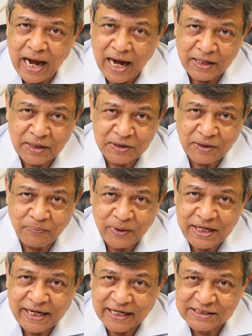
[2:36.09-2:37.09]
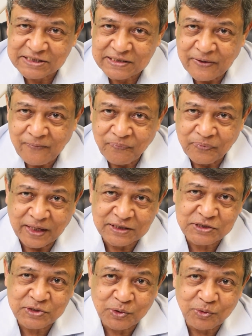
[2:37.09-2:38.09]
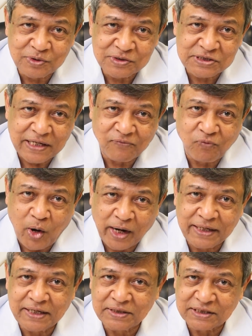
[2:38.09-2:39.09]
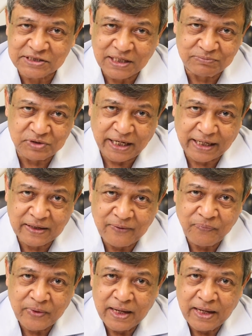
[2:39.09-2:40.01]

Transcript: under the pretext that students avoided the subject,